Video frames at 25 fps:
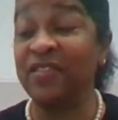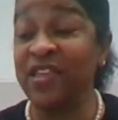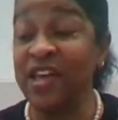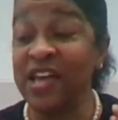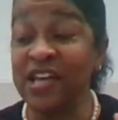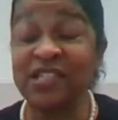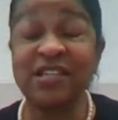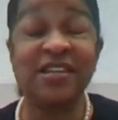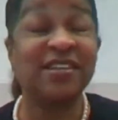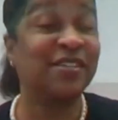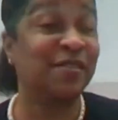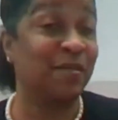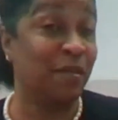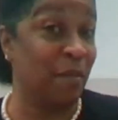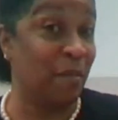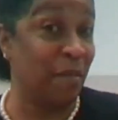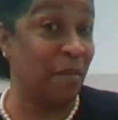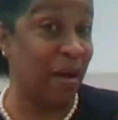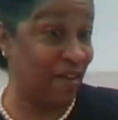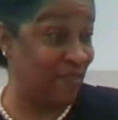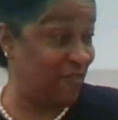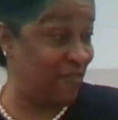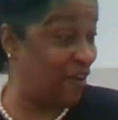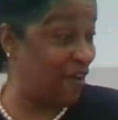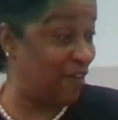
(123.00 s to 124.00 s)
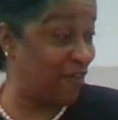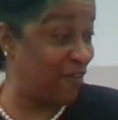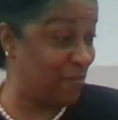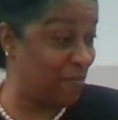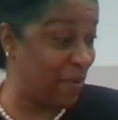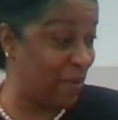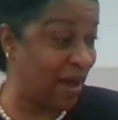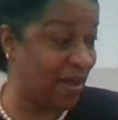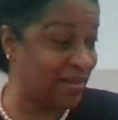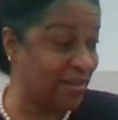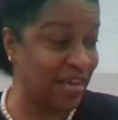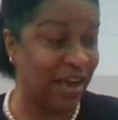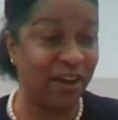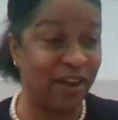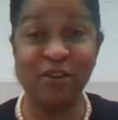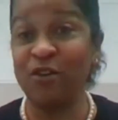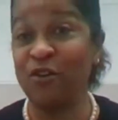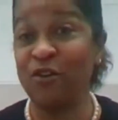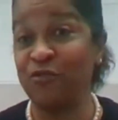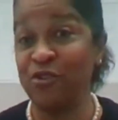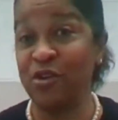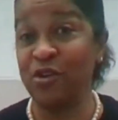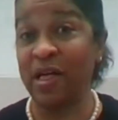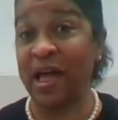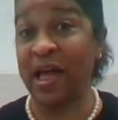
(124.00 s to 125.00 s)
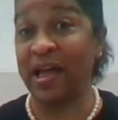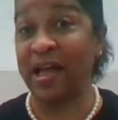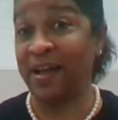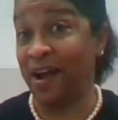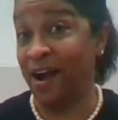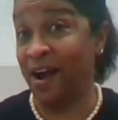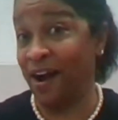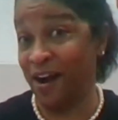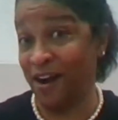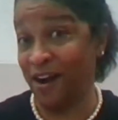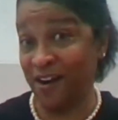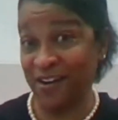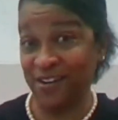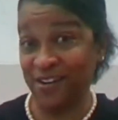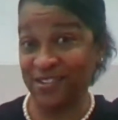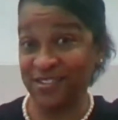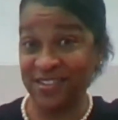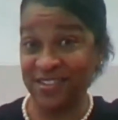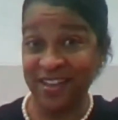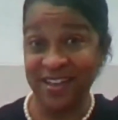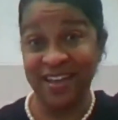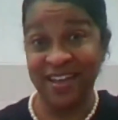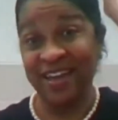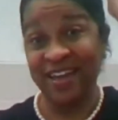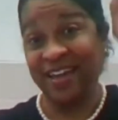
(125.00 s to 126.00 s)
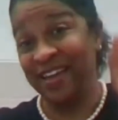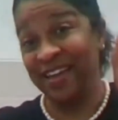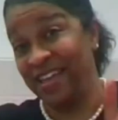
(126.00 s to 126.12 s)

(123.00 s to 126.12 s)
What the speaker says: these are some of my favorite bots. I don't know if you like cars.